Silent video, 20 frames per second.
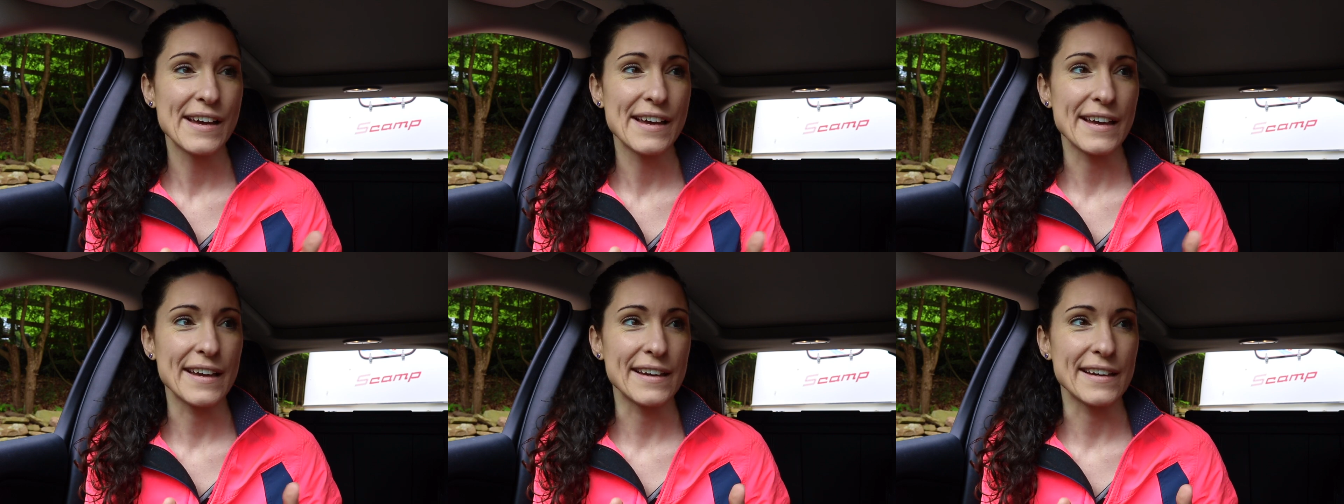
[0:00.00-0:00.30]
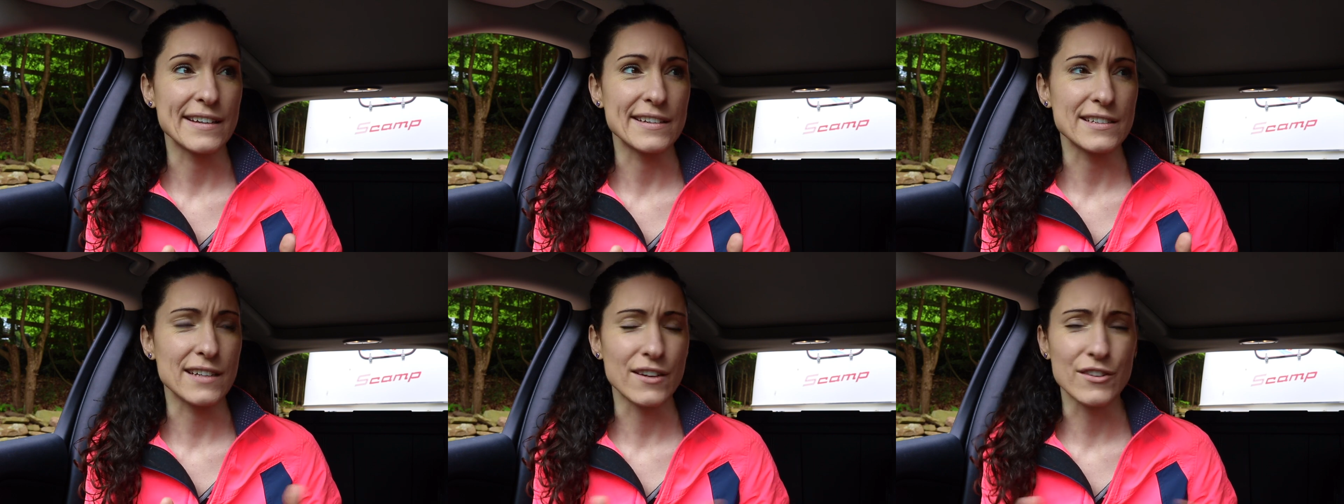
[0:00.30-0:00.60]

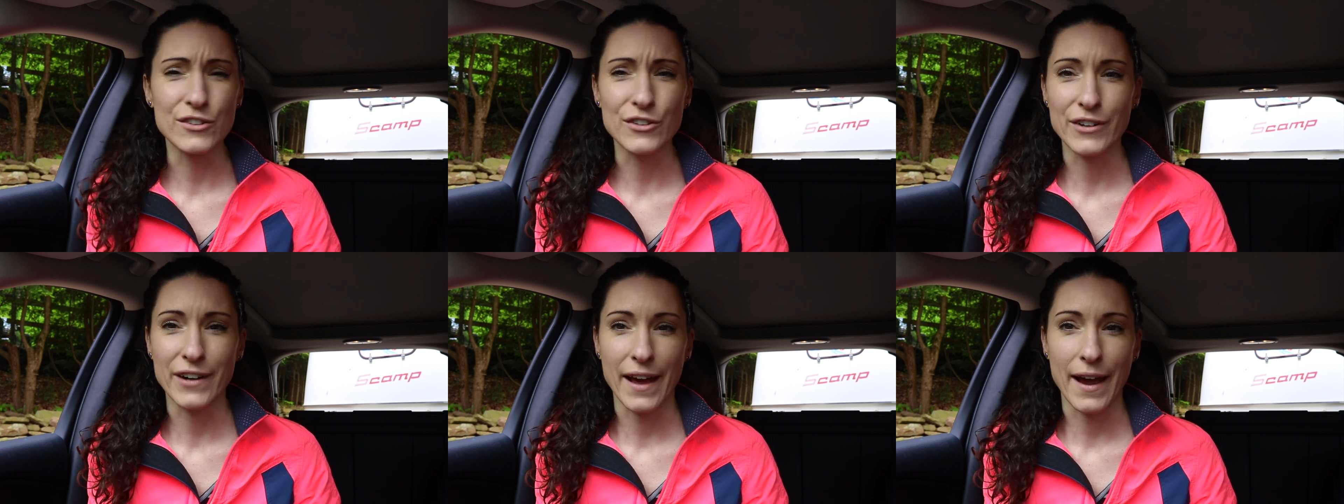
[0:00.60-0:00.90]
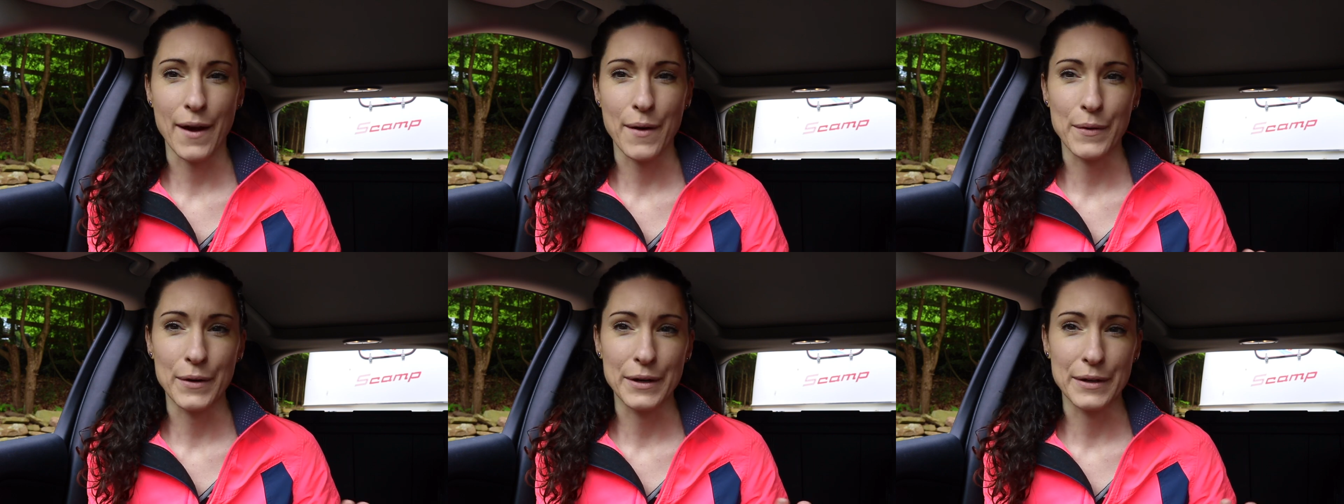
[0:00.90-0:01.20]
It's under an
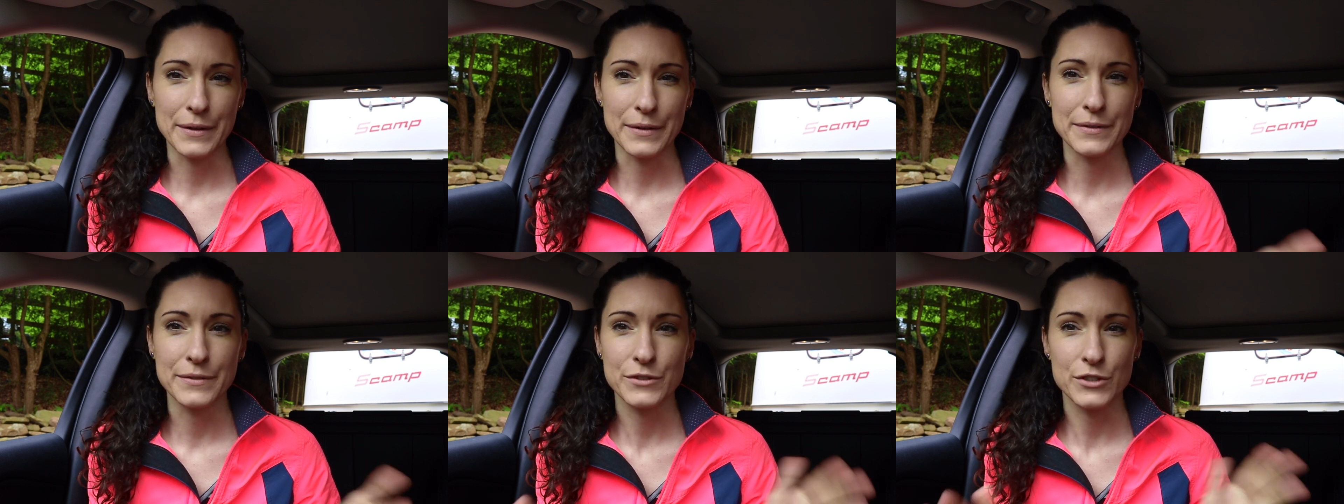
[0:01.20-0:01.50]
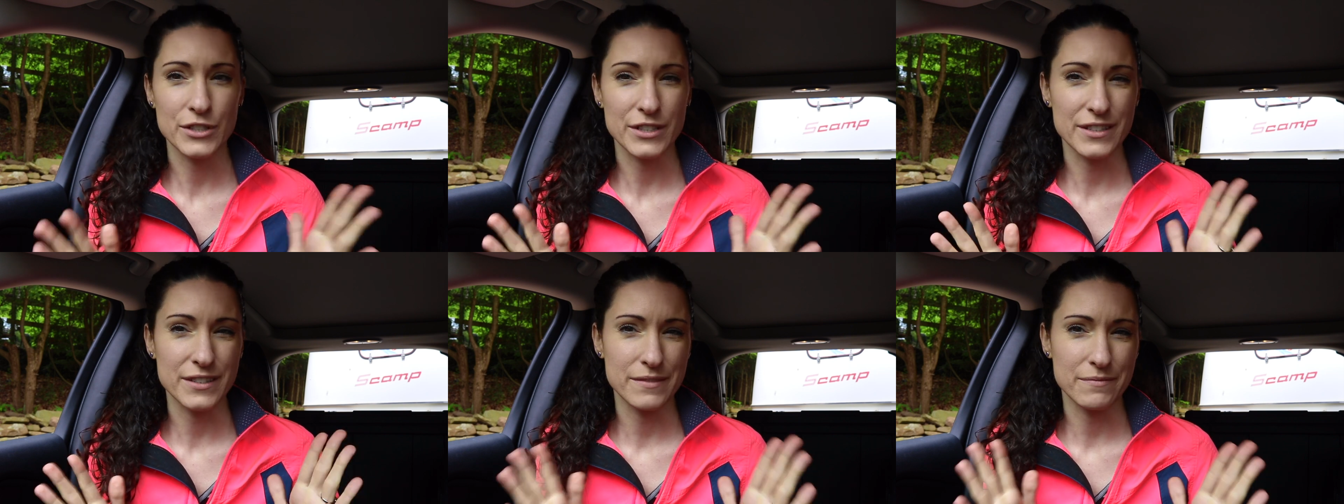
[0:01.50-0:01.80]
hour,
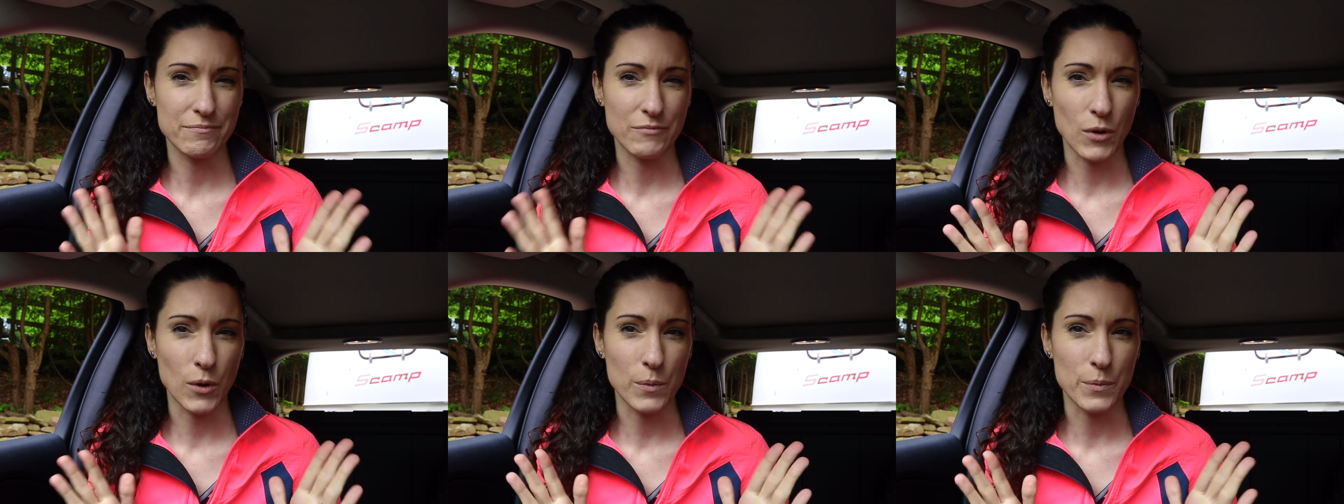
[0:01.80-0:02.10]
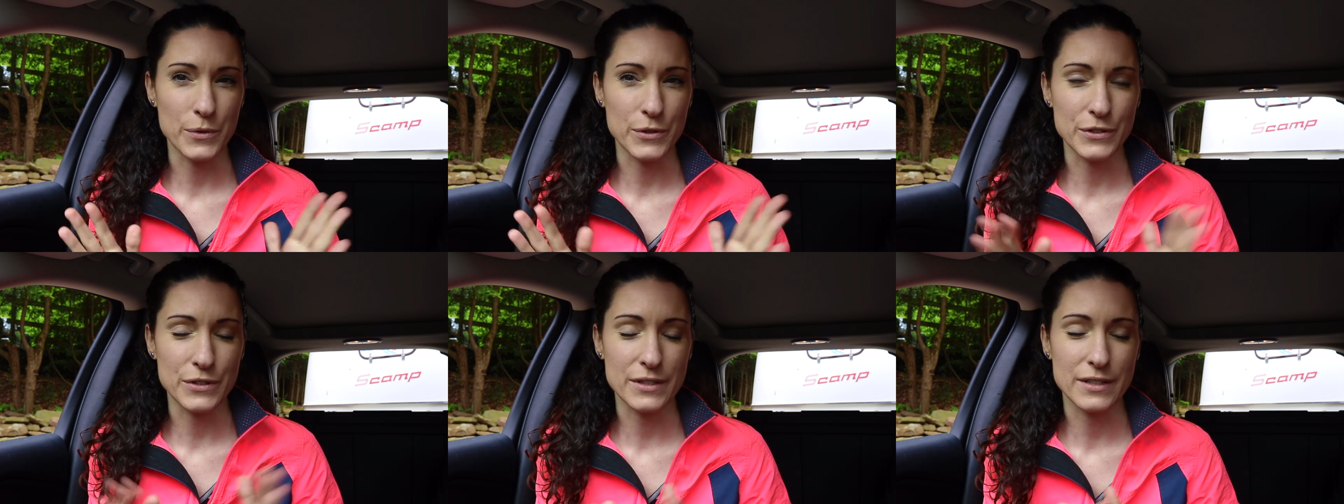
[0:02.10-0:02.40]
just
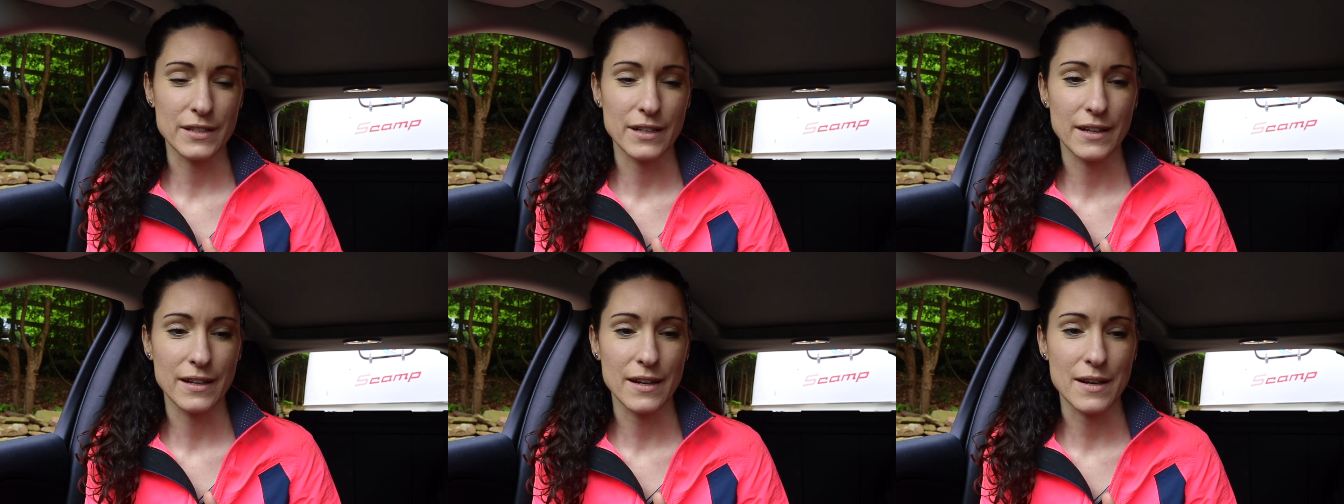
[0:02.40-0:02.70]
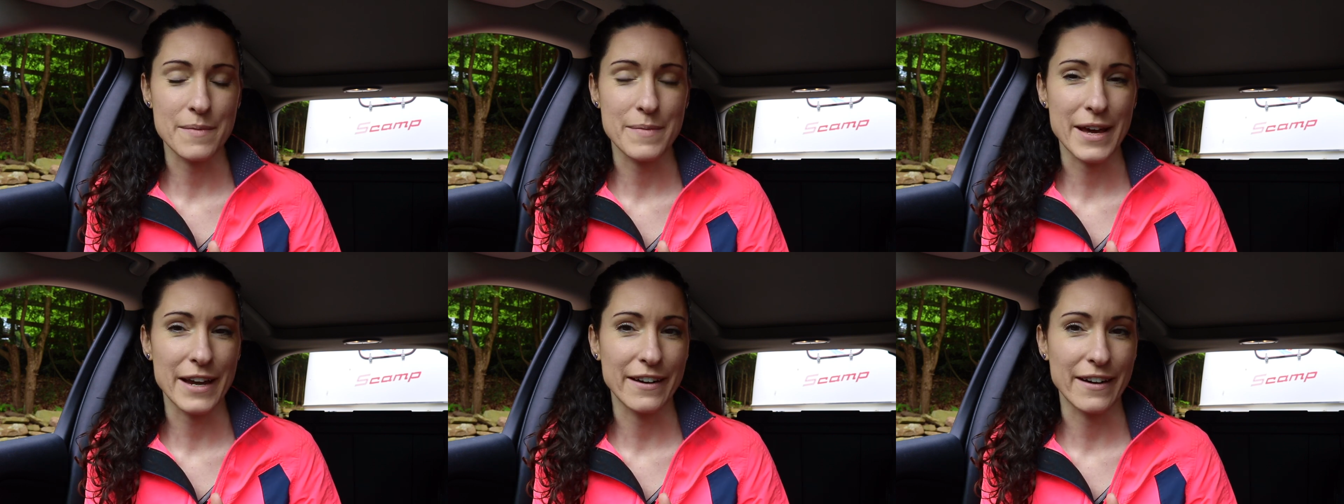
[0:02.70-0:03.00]
almost
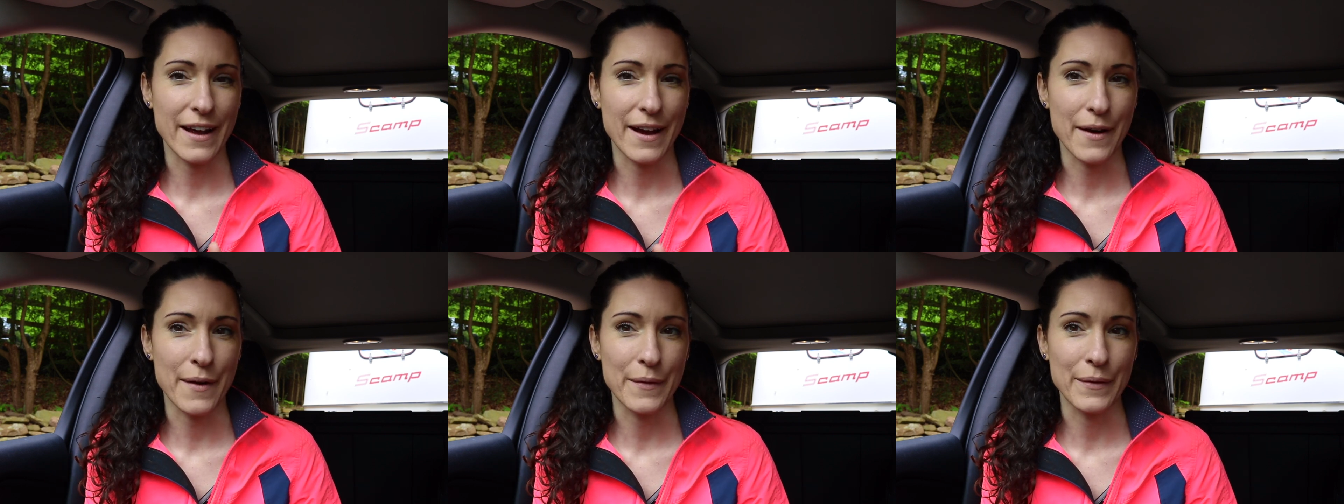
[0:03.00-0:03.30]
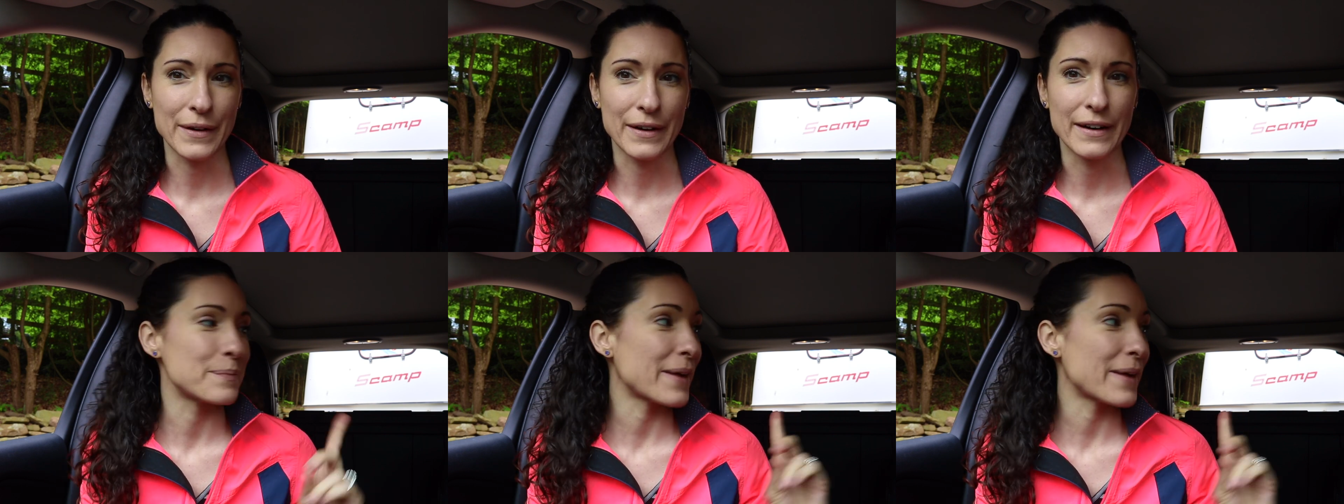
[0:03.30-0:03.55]
about an hour.